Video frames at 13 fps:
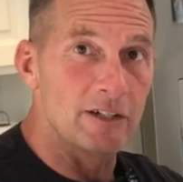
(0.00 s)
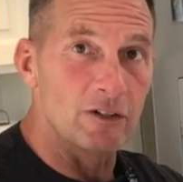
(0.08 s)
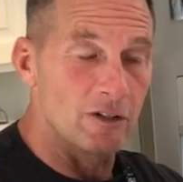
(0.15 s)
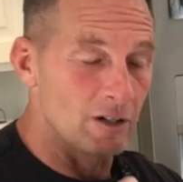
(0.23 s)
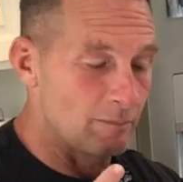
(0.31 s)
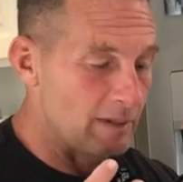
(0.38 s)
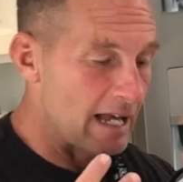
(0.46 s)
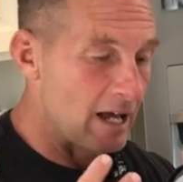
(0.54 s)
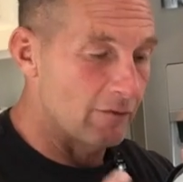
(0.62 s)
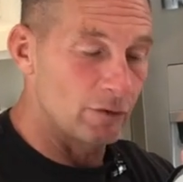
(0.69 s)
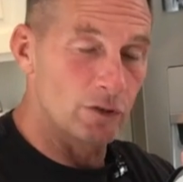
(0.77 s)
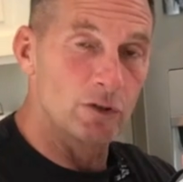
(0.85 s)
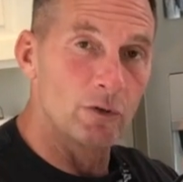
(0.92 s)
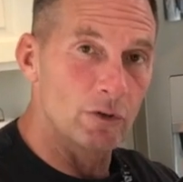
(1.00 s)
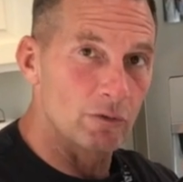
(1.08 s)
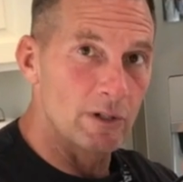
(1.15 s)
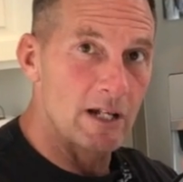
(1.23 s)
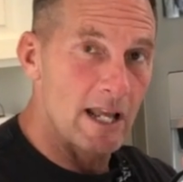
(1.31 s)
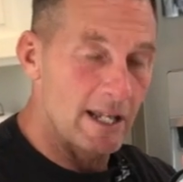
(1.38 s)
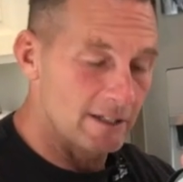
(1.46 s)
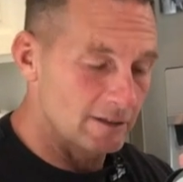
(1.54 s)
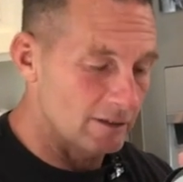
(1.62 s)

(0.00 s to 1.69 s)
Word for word: and you're going to be out for two or three days,